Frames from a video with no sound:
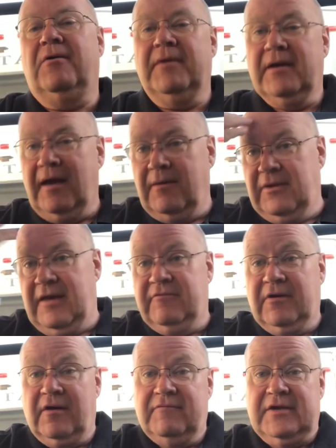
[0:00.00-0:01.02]
Oh my God, we have
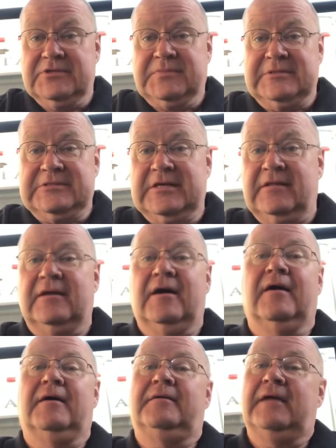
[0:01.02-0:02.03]
an RV. It's been sitting
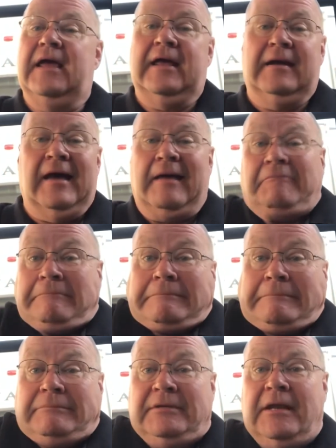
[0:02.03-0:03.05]
there and I
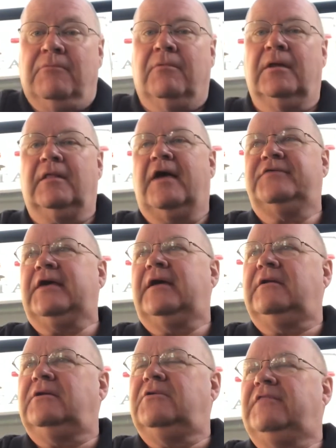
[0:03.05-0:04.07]
didn't realize I
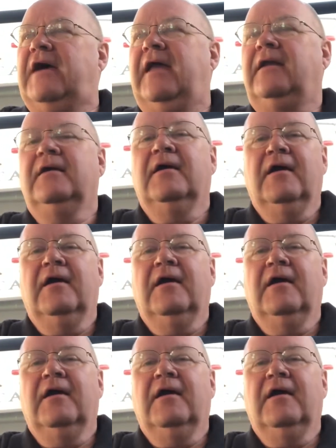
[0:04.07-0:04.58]
could do that.